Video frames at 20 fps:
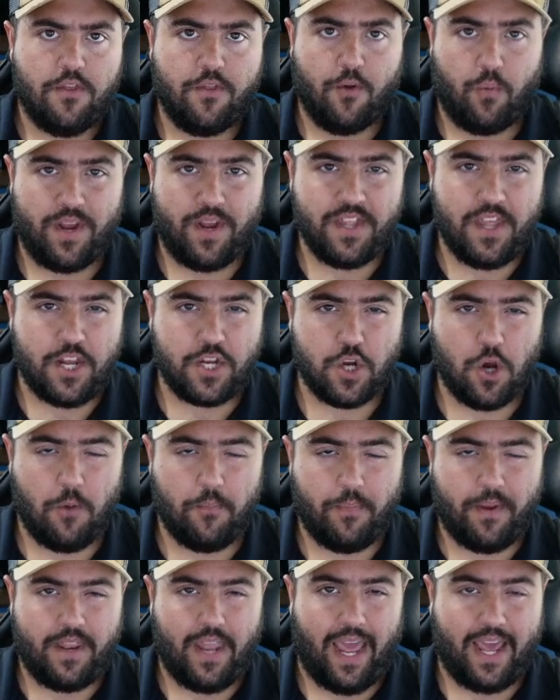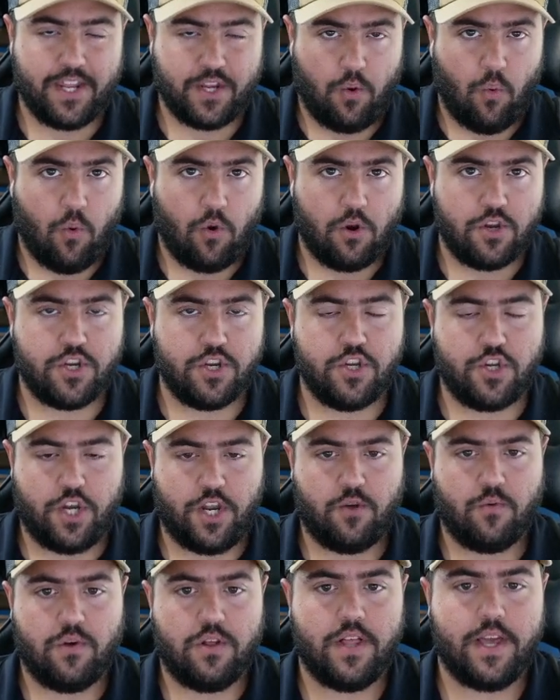the reason they show up as orange
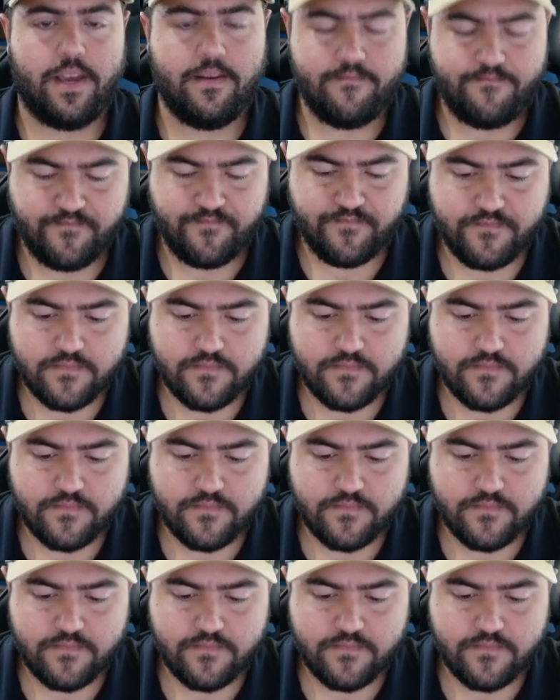generally